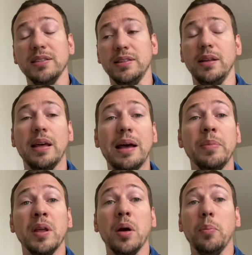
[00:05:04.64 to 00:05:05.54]
see
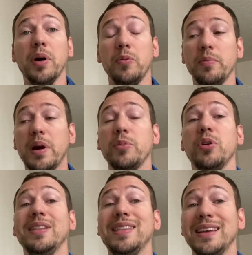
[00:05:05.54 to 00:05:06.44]
that. But remember,
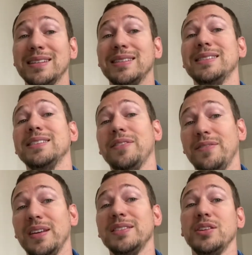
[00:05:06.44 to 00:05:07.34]
this is the
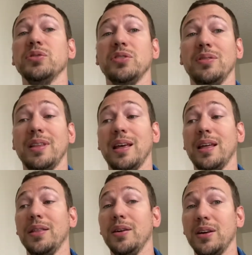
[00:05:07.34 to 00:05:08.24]
fifth seal. So
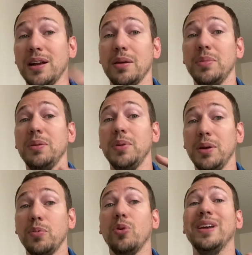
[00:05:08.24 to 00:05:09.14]
there are going to be
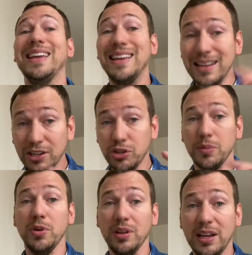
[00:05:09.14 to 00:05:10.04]
people in the
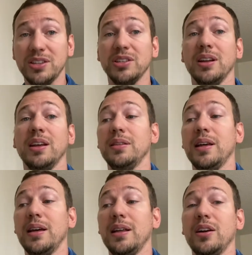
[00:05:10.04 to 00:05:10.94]
tribulation
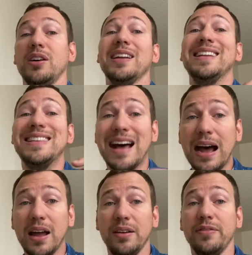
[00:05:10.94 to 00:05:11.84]
that are going to
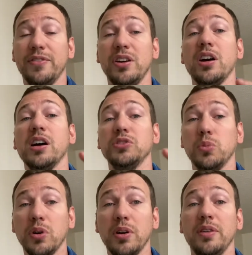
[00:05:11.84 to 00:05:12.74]
die for God's
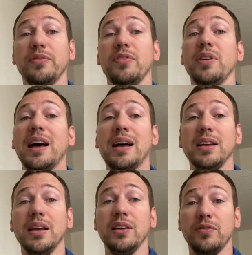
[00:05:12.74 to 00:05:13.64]
word and for not,
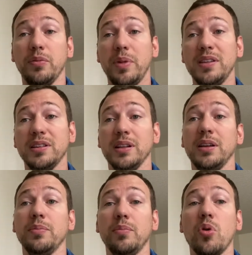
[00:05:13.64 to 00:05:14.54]
for
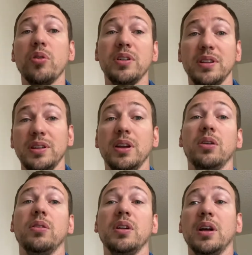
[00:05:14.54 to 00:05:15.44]
basically born, you know,